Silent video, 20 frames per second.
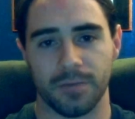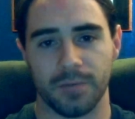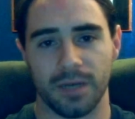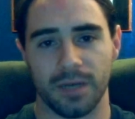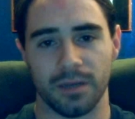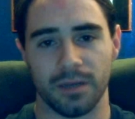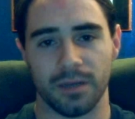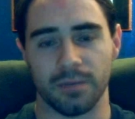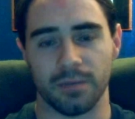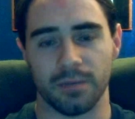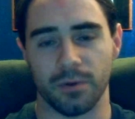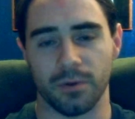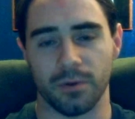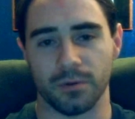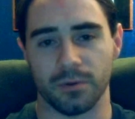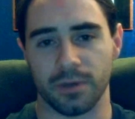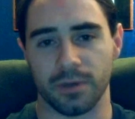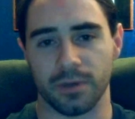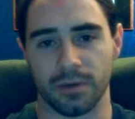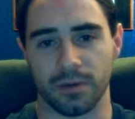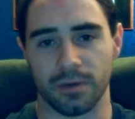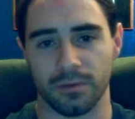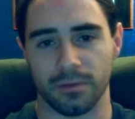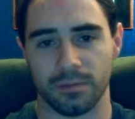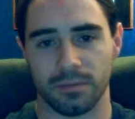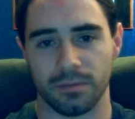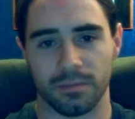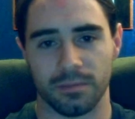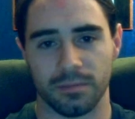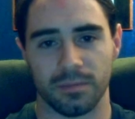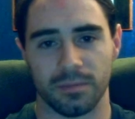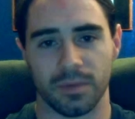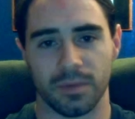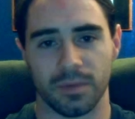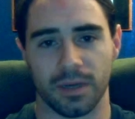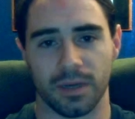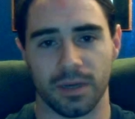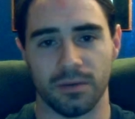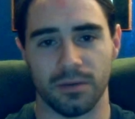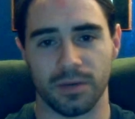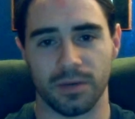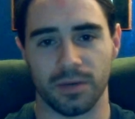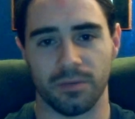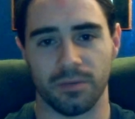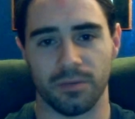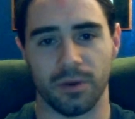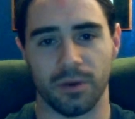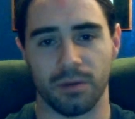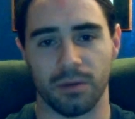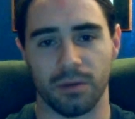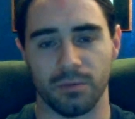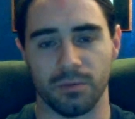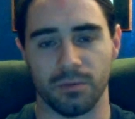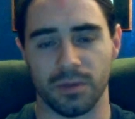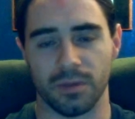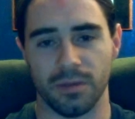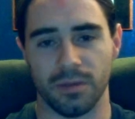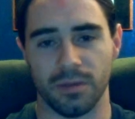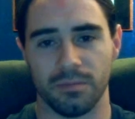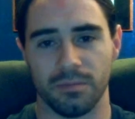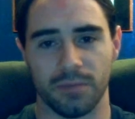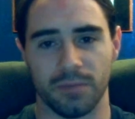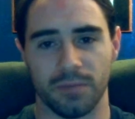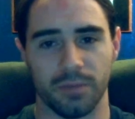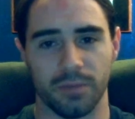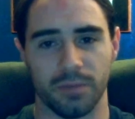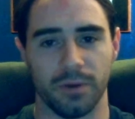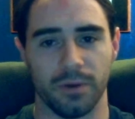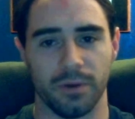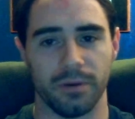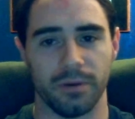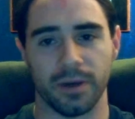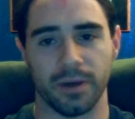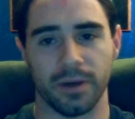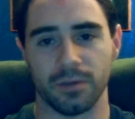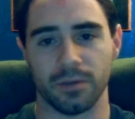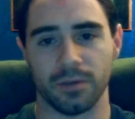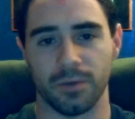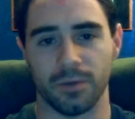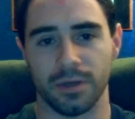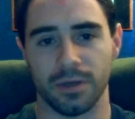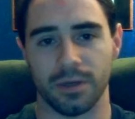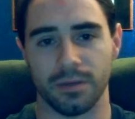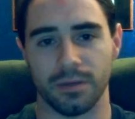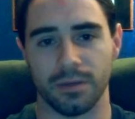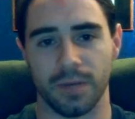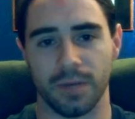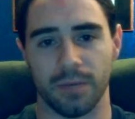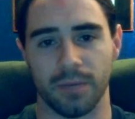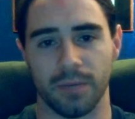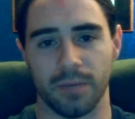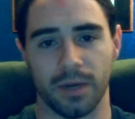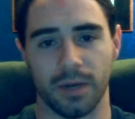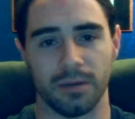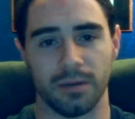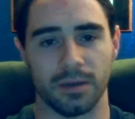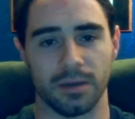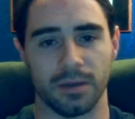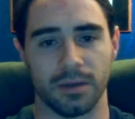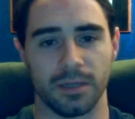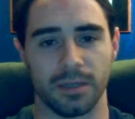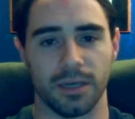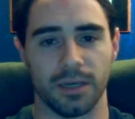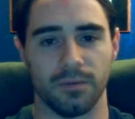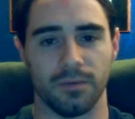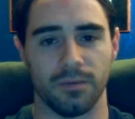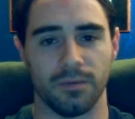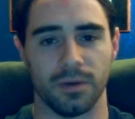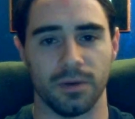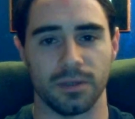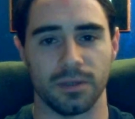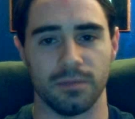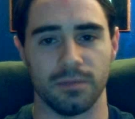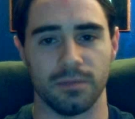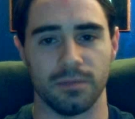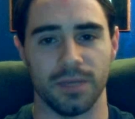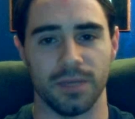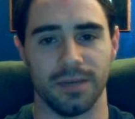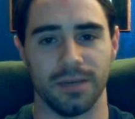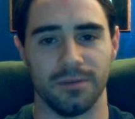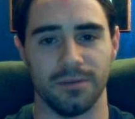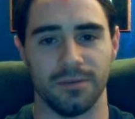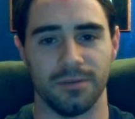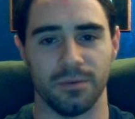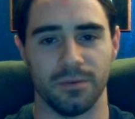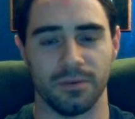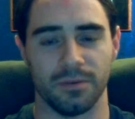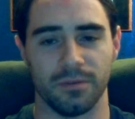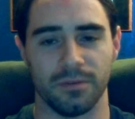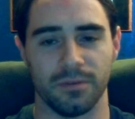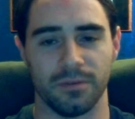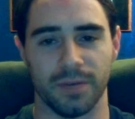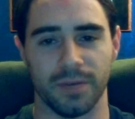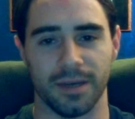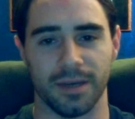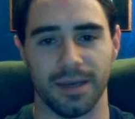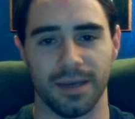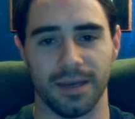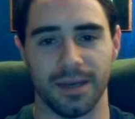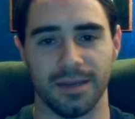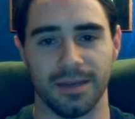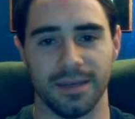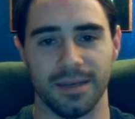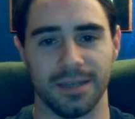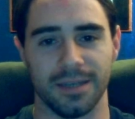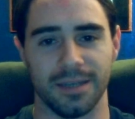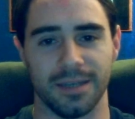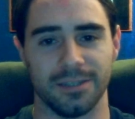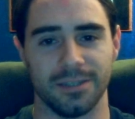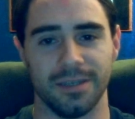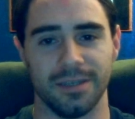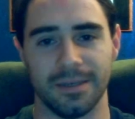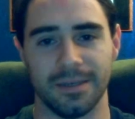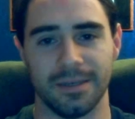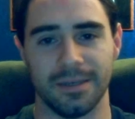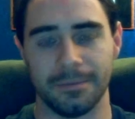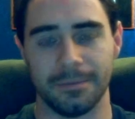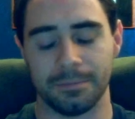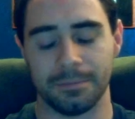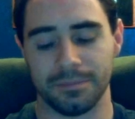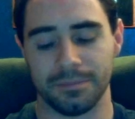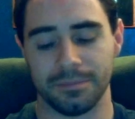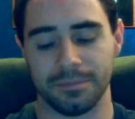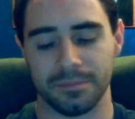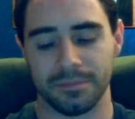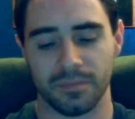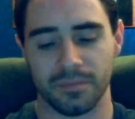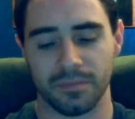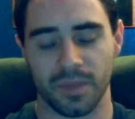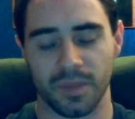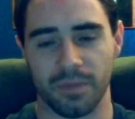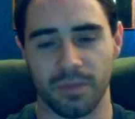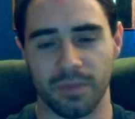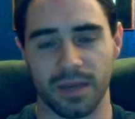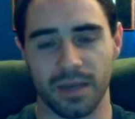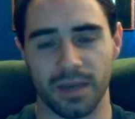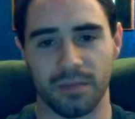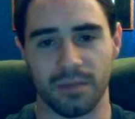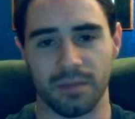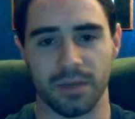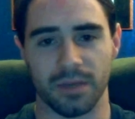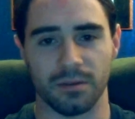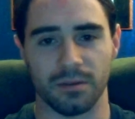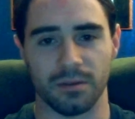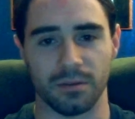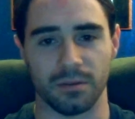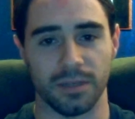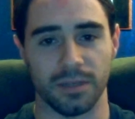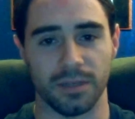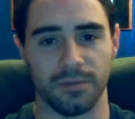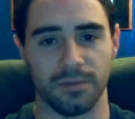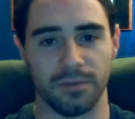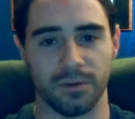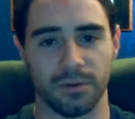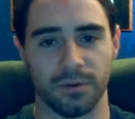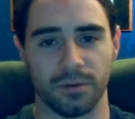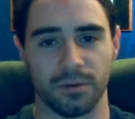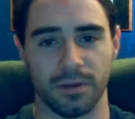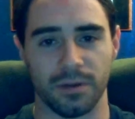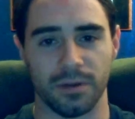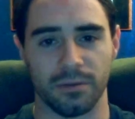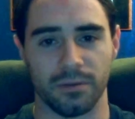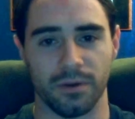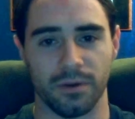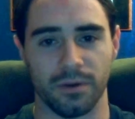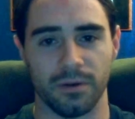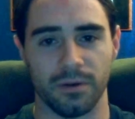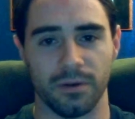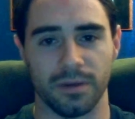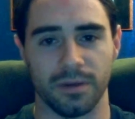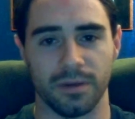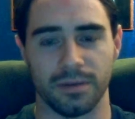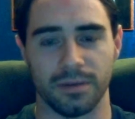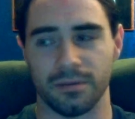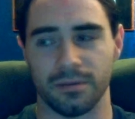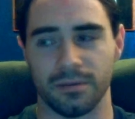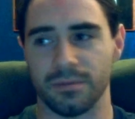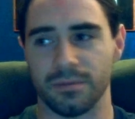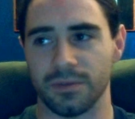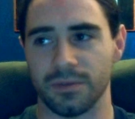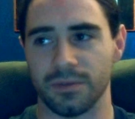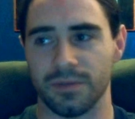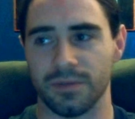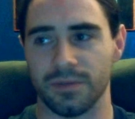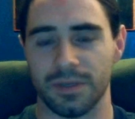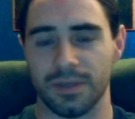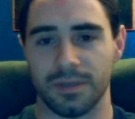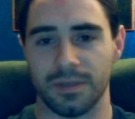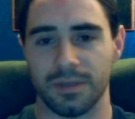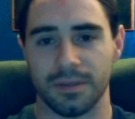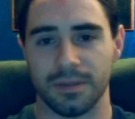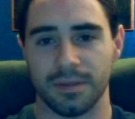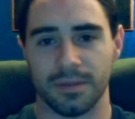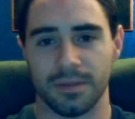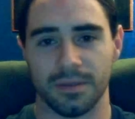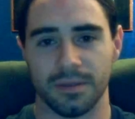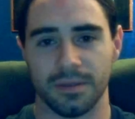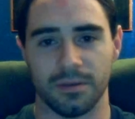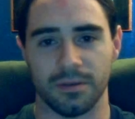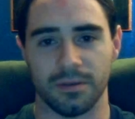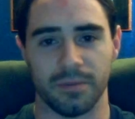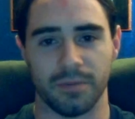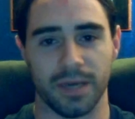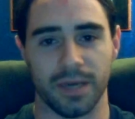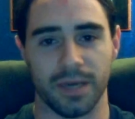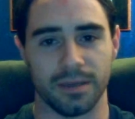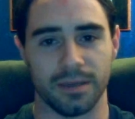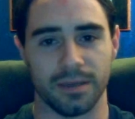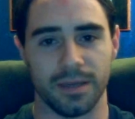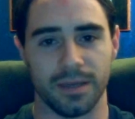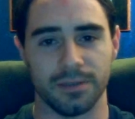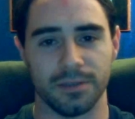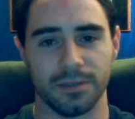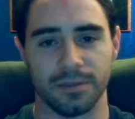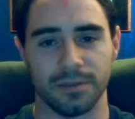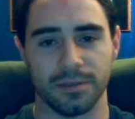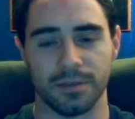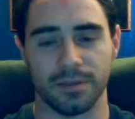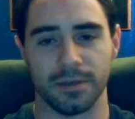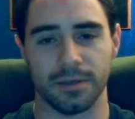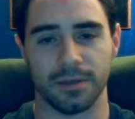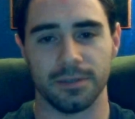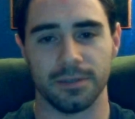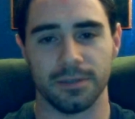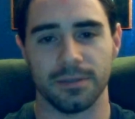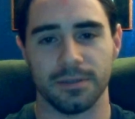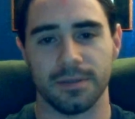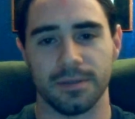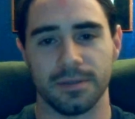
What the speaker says: I like motorcycles. I don't have a problem with them. My brother has one, and I might like to have one someday if it weren't for my ADHD, making me a little difficult on the road in terms of, paying attention and such.